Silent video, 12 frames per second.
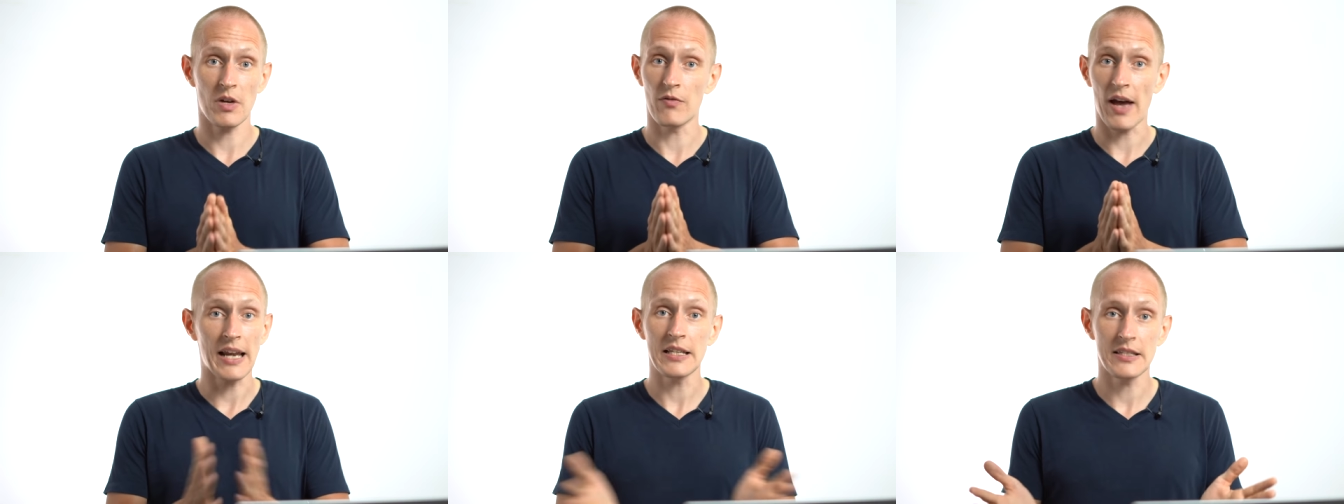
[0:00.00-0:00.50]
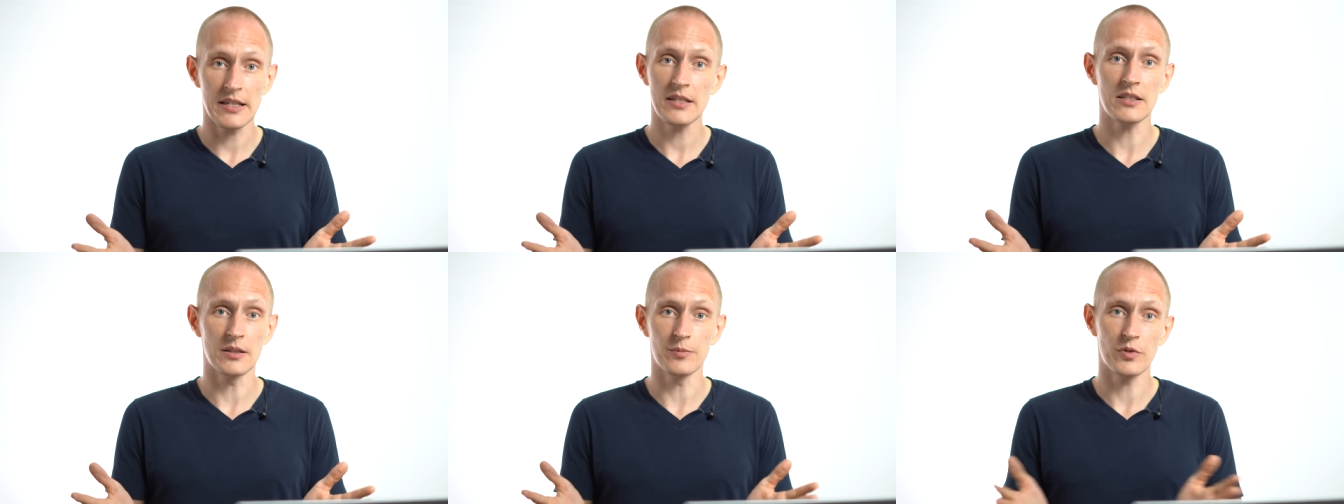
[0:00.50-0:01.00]
a valid
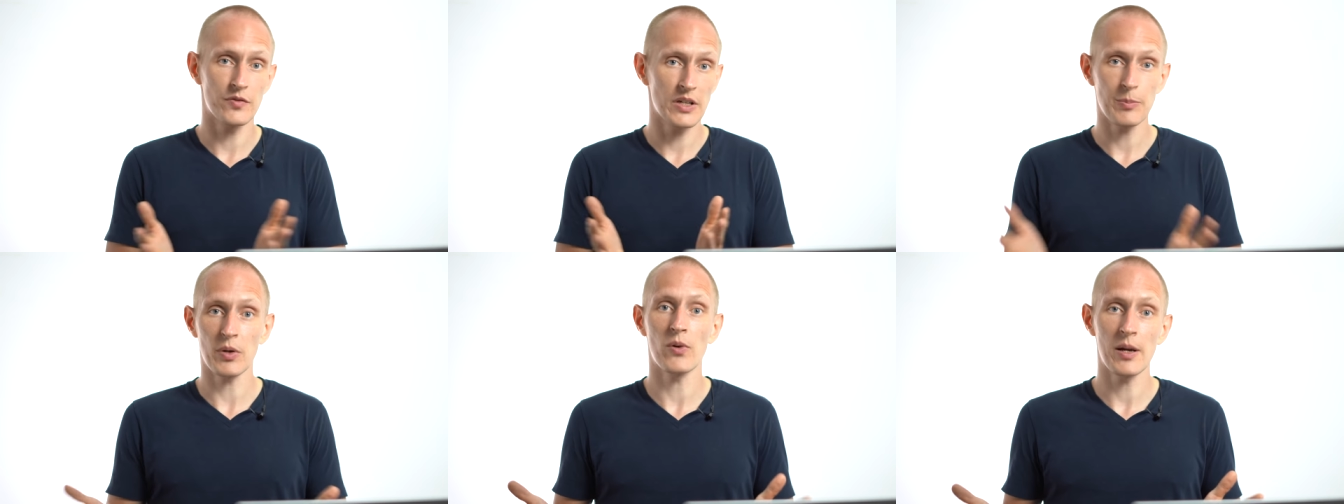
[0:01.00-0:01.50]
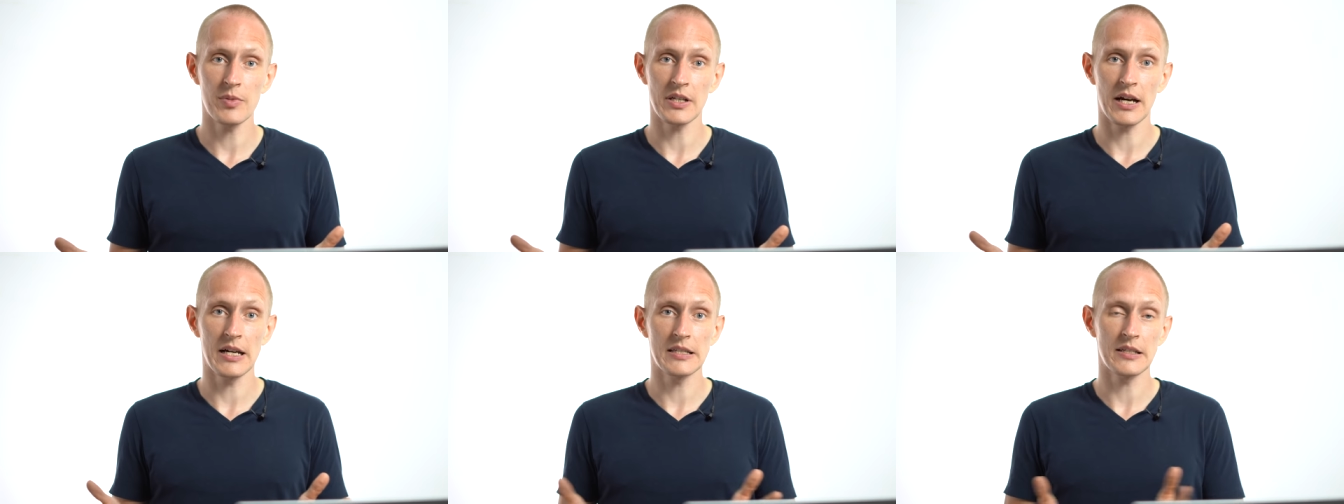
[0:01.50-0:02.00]
system for flipping
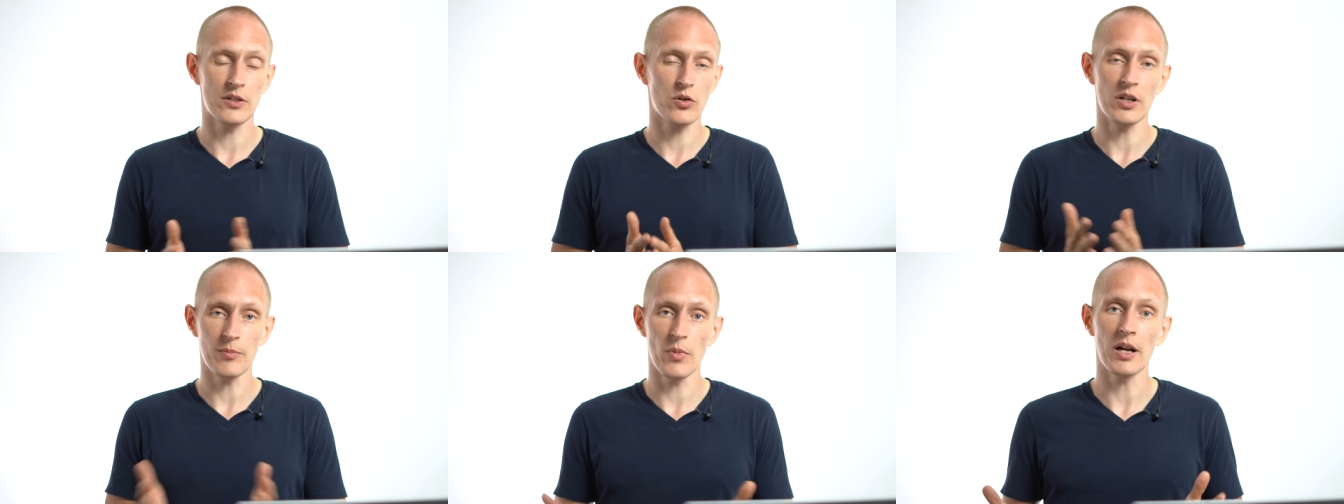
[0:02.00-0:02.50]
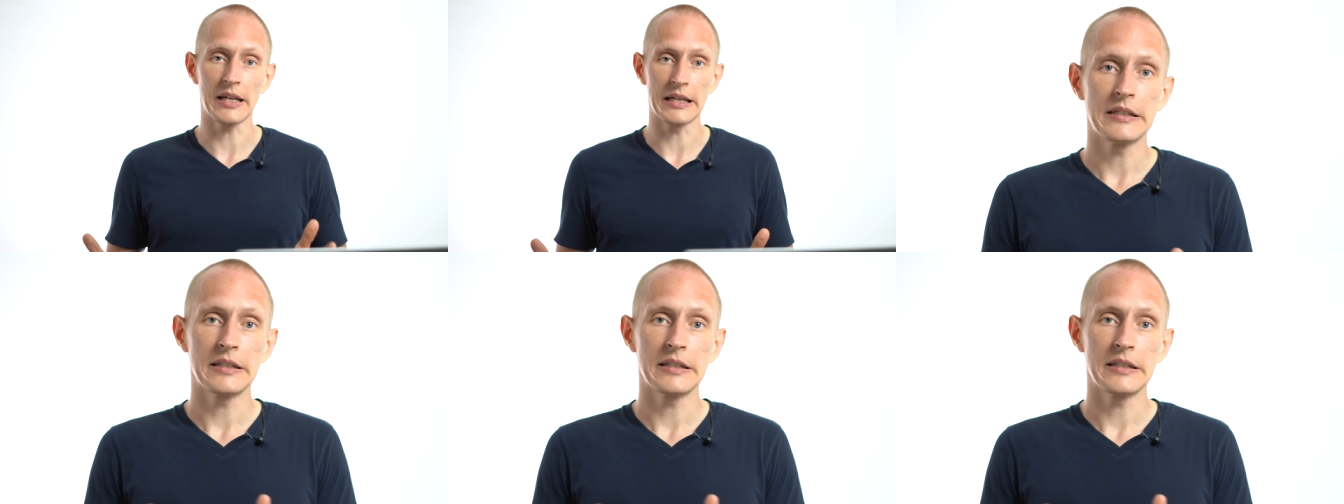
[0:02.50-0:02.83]
websites and earning money.